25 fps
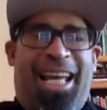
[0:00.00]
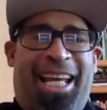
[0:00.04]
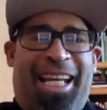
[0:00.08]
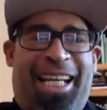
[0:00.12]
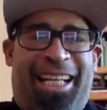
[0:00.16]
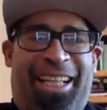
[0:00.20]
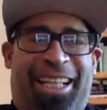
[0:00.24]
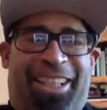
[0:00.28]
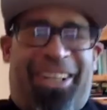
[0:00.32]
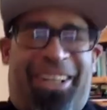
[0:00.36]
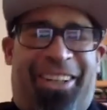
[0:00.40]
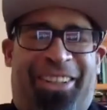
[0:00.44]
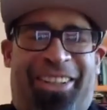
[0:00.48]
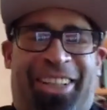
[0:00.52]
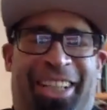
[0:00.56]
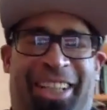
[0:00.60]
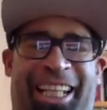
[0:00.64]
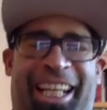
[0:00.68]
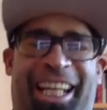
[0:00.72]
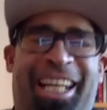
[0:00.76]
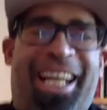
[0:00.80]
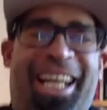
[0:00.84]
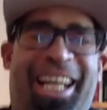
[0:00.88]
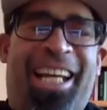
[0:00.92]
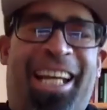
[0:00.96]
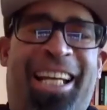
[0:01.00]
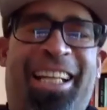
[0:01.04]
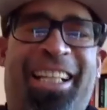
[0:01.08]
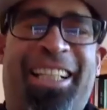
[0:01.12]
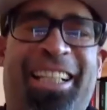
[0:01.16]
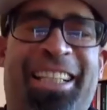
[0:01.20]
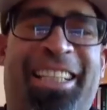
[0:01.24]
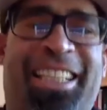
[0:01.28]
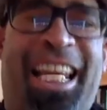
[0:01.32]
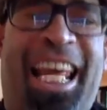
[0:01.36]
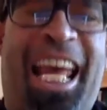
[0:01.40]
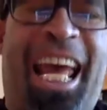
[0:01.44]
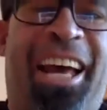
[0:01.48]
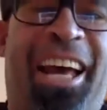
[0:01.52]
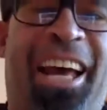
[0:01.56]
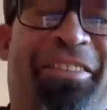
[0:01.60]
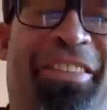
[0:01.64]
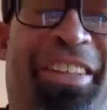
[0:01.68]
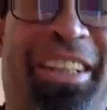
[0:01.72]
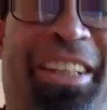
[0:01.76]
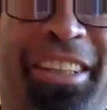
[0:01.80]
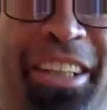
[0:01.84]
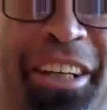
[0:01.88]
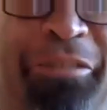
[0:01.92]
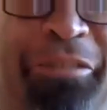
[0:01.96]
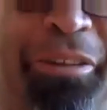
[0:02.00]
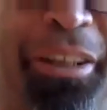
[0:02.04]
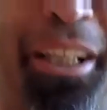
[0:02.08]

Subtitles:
You know, you just have these every